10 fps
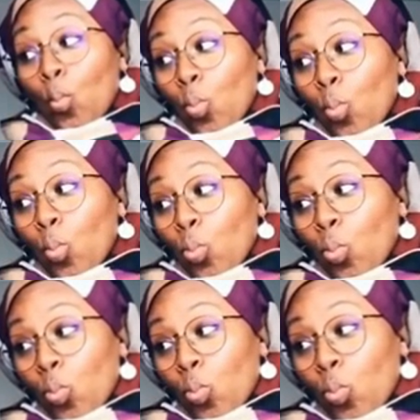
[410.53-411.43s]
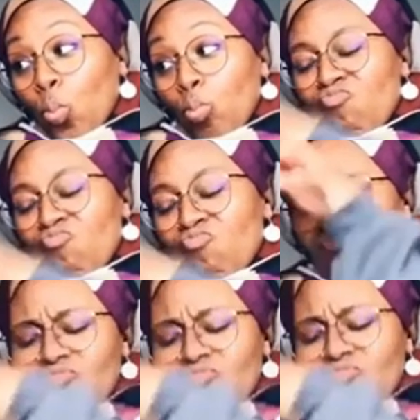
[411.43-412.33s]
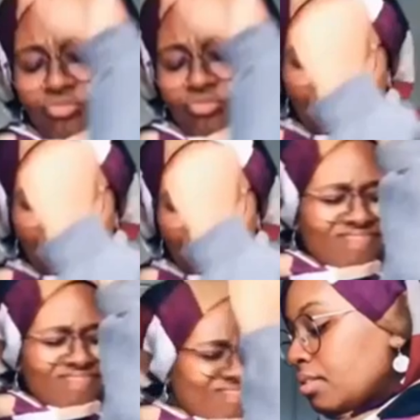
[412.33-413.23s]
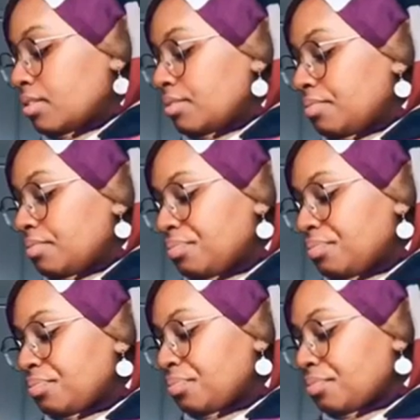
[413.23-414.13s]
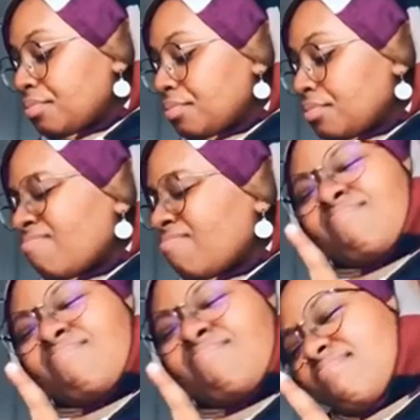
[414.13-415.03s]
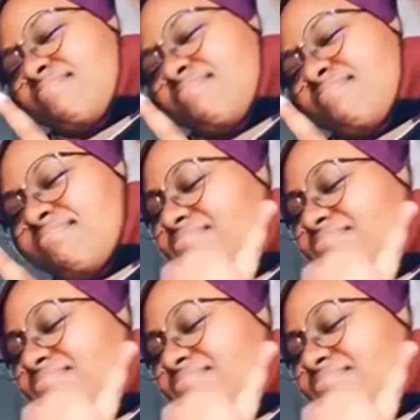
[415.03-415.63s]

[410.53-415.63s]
No one is speaking in this clip.